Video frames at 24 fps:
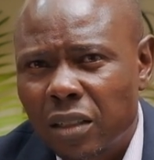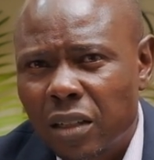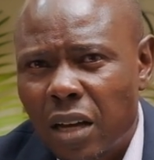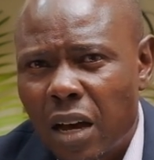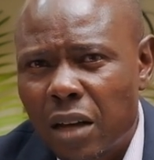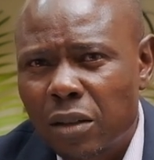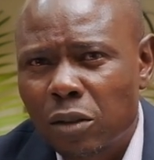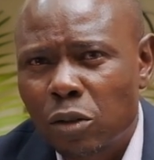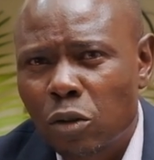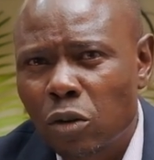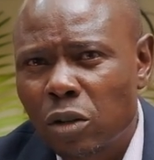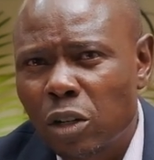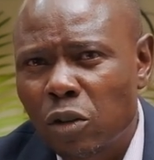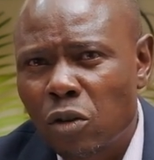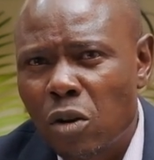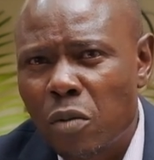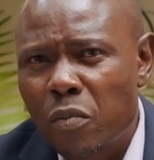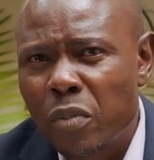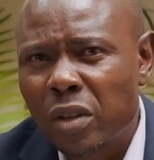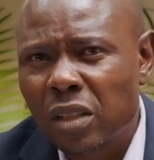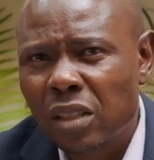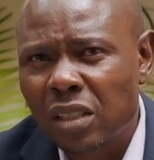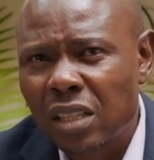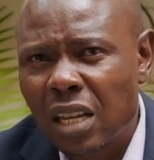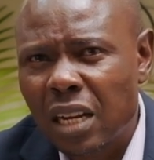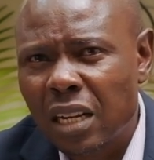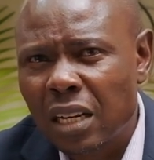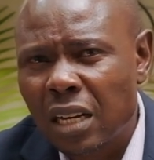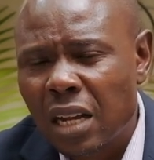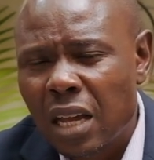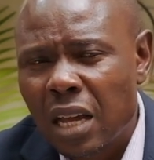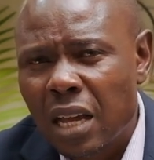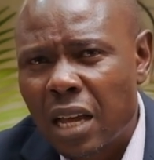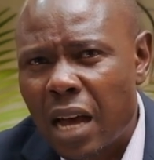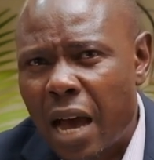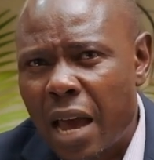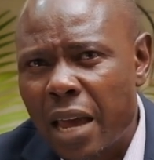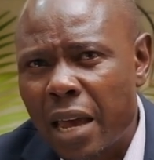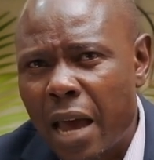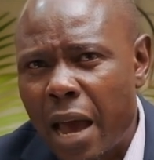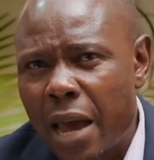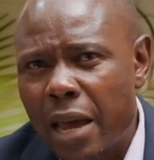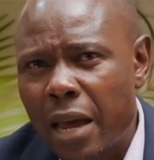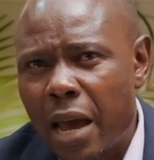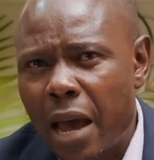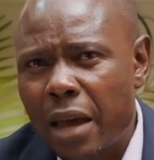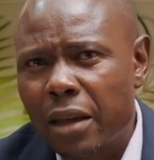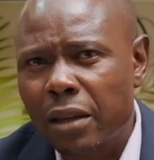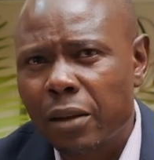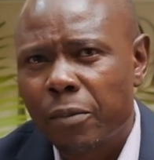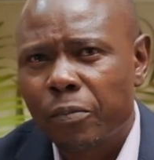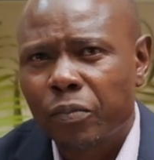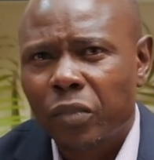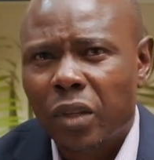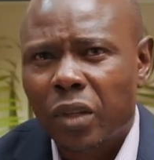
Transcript: Anthony Robbins, and I